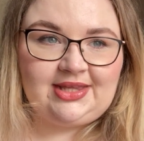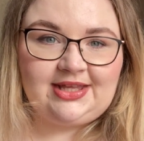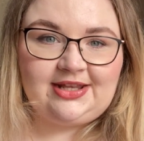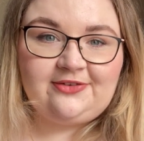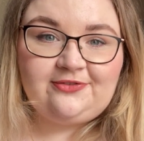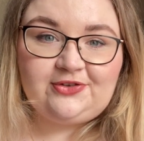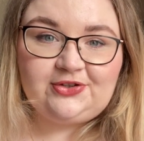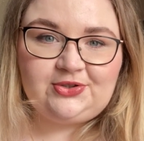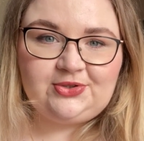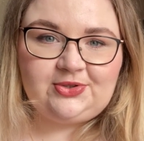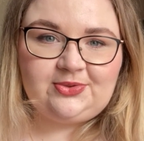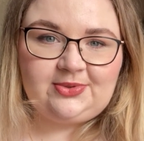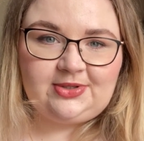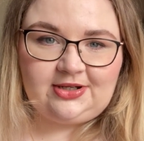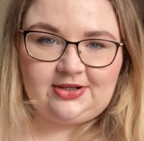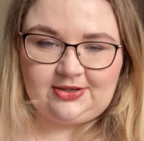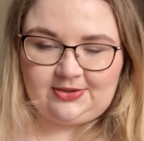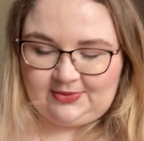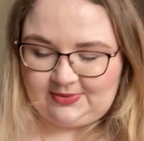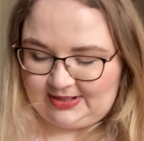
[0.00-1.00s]
and if you don't know what
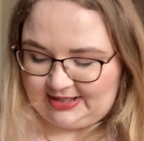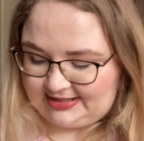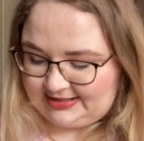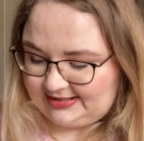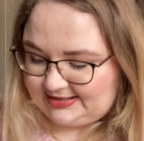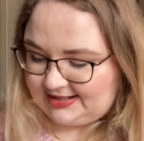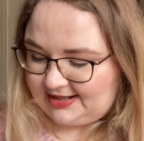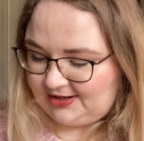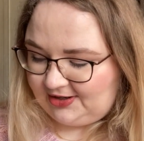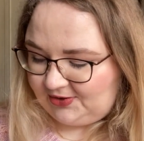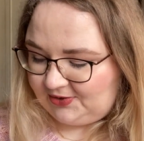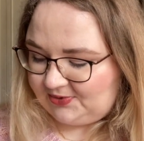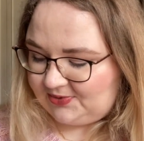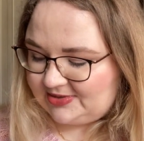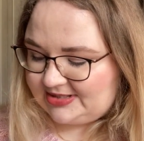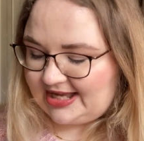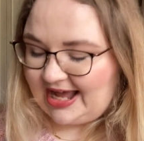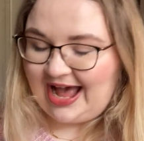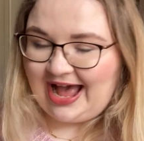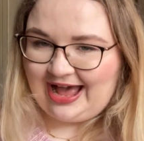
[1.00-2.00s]
a hoe is, a hoe
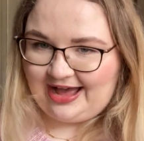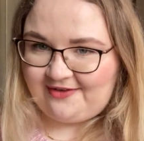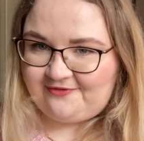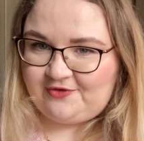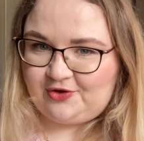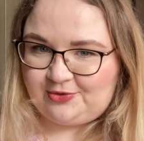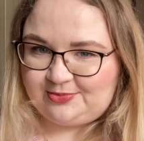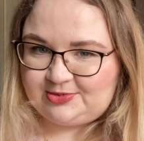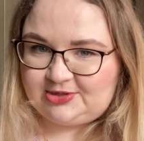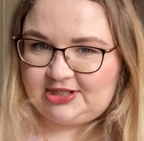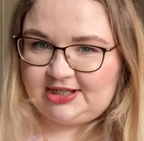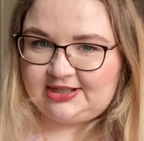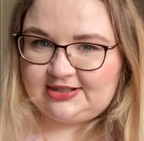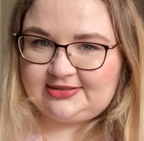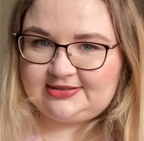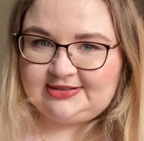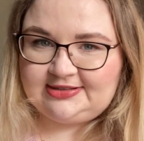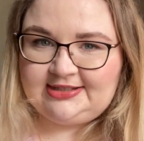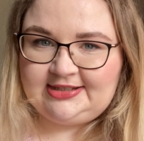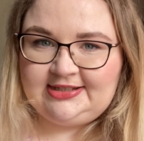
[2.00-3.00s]
is a half
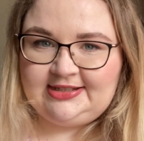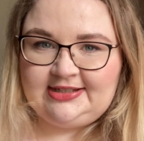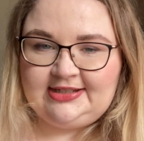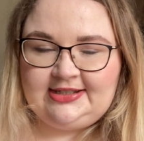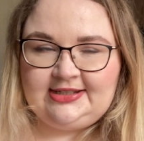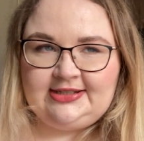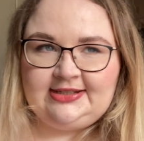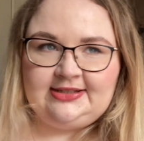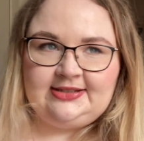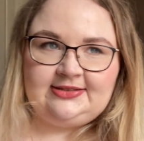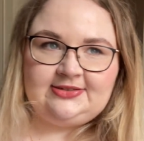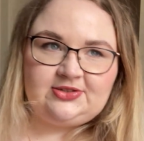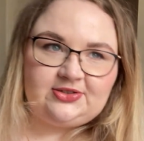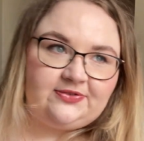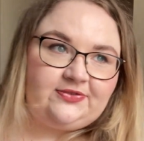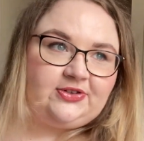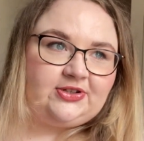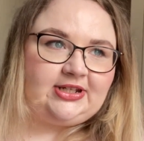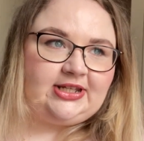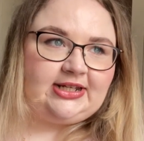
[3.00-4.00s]
object. So
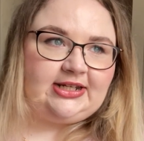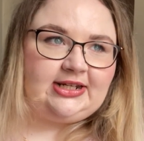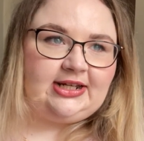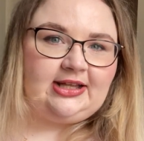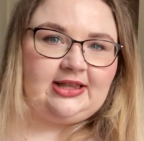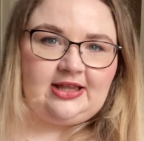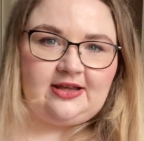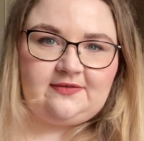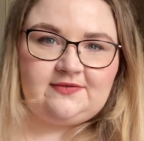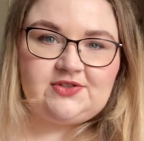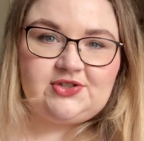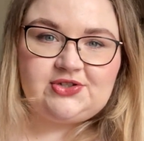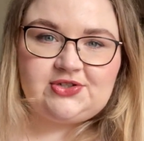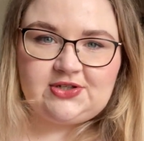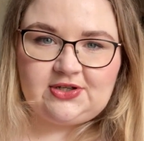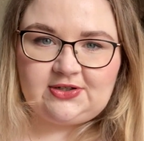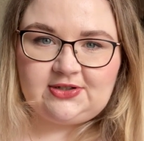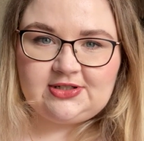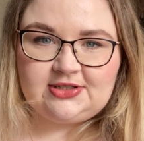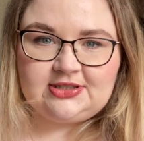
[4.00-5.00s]
if you're knitting gloves or
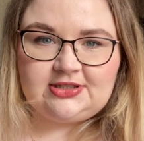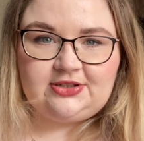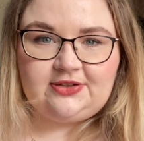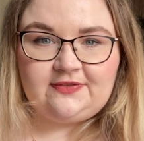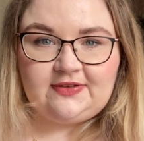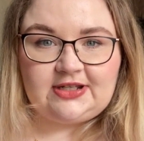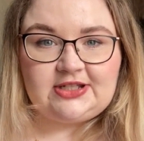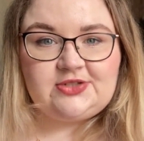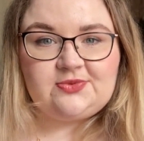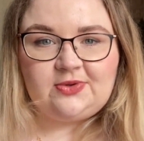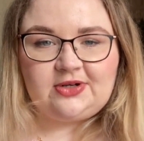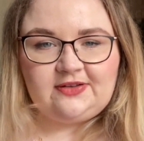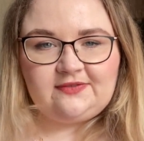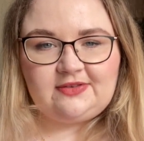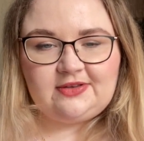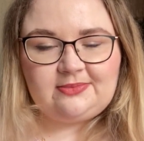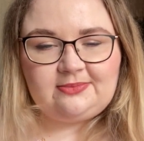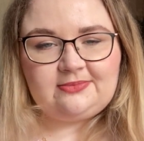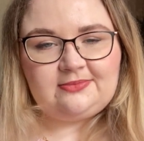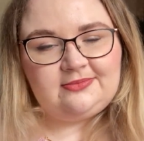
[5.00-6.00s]
socks and you finish one of
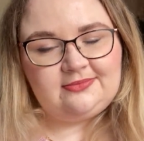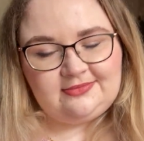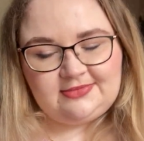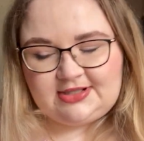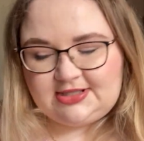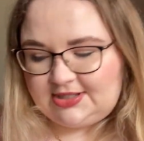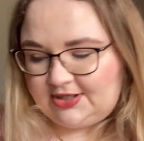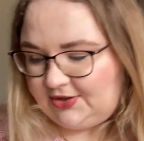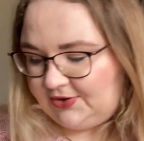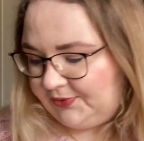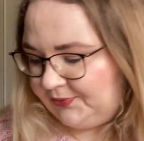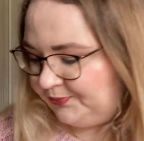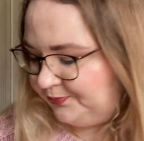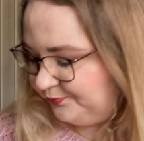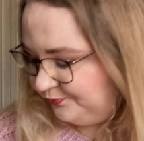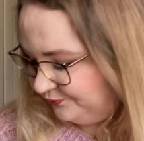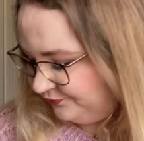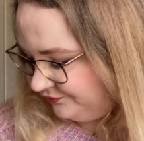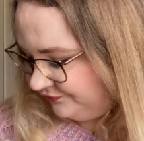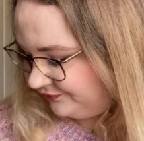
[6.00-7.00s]
them, it's a hoe.
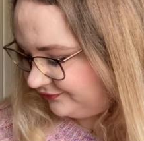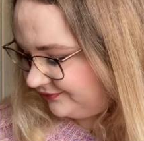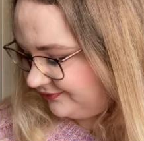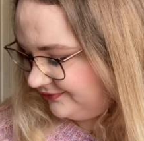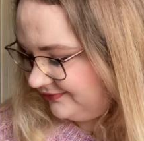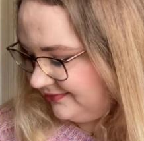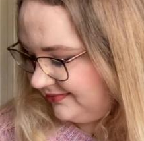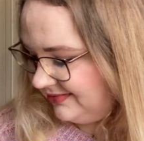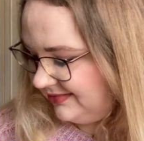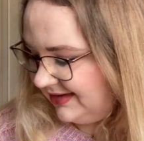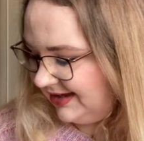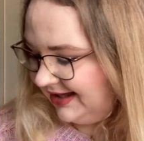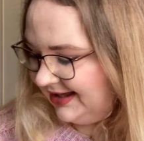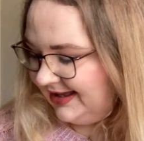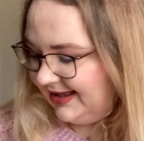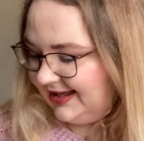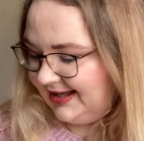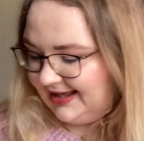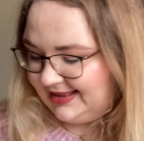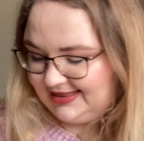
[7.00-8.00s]

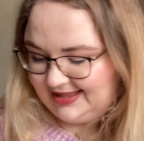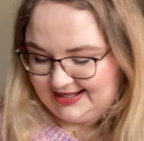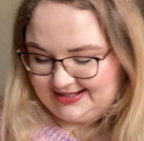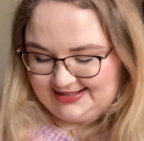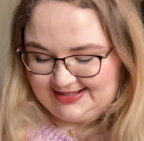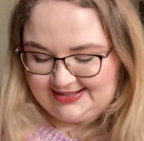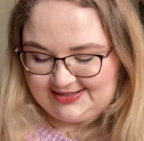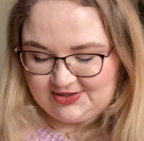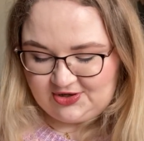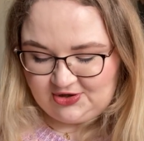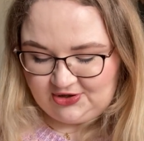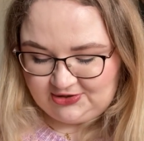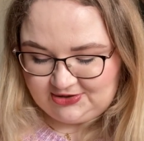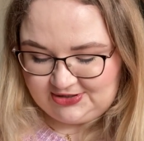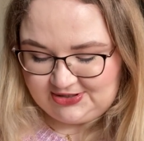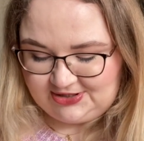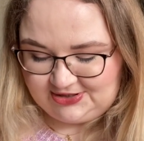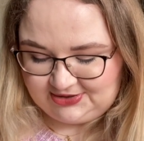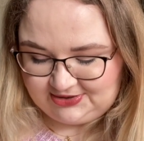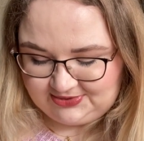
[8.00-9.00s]
This is
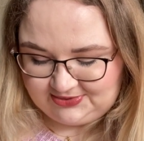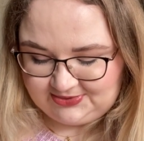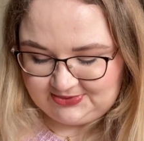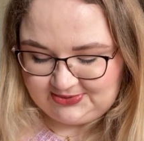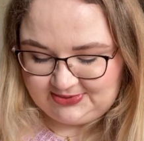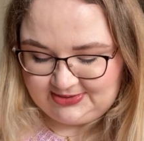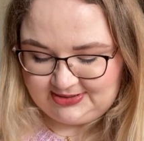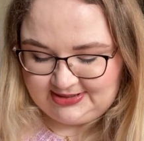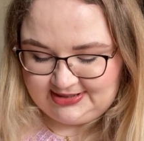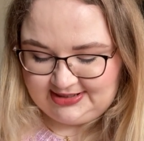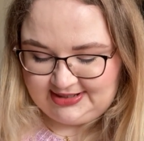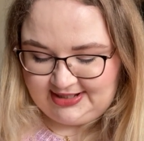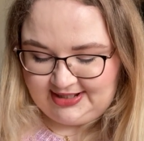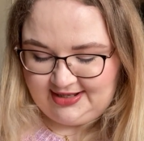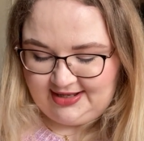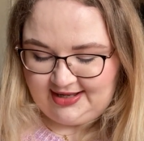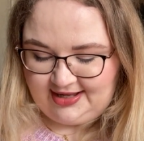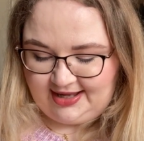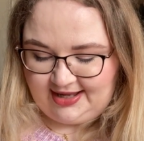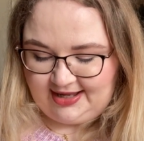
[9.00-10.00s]
also
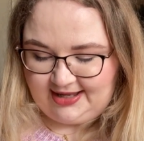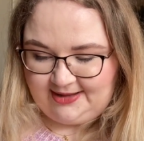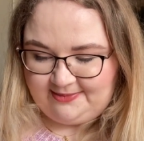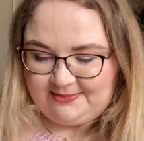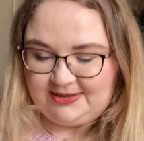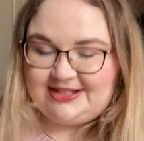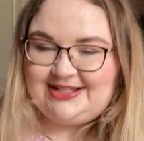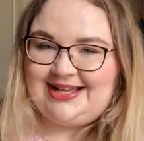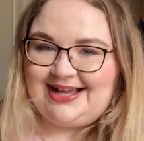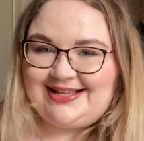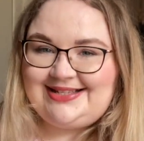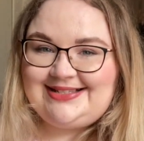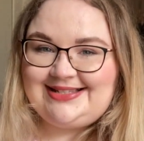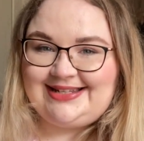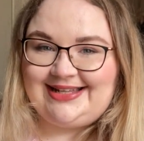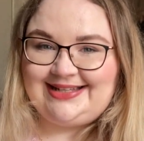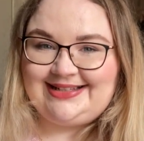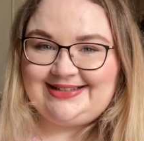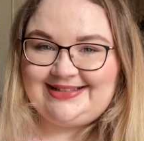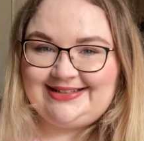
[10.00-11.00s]
um, a test
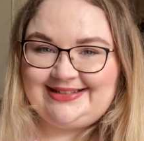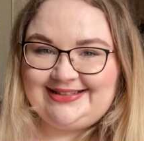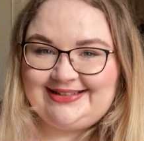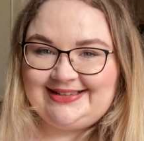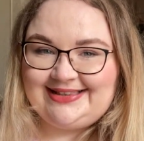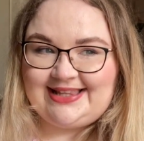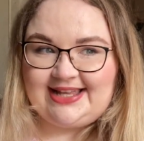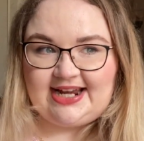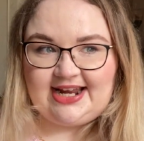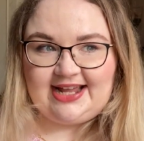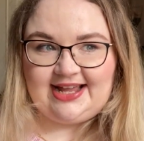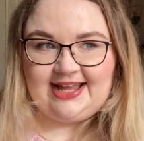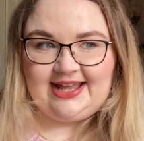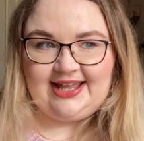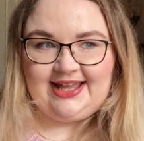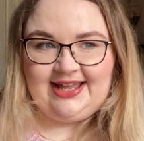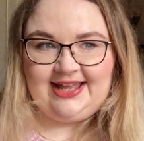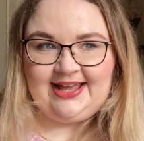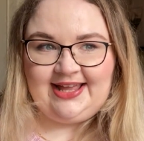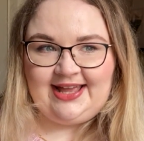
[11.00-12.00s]
knit that I
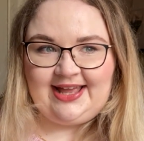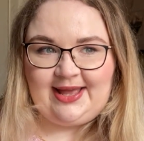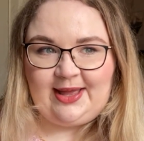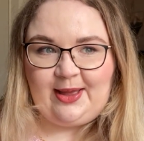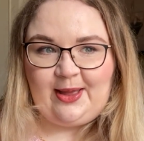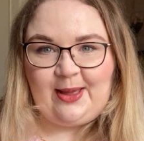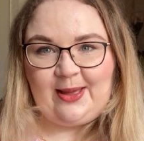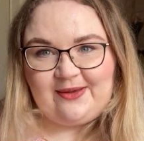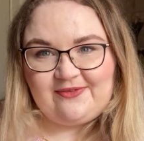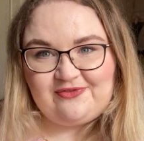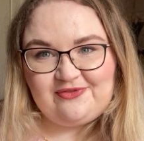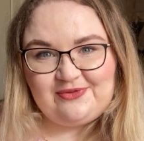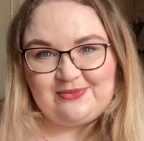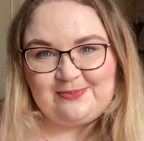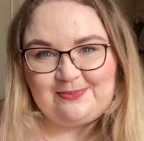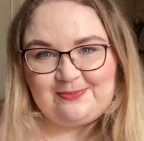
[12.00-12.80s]
have